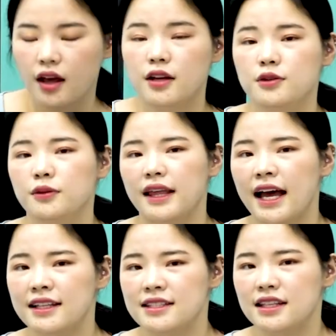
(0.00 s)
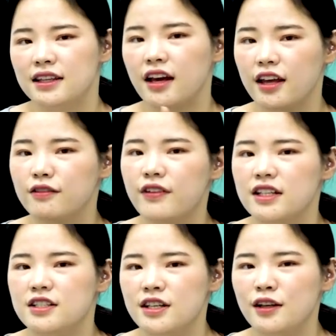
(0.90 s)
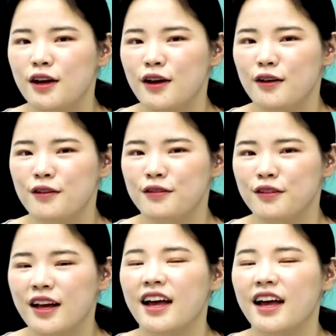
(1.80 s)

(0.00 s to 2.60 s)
So that's the invention of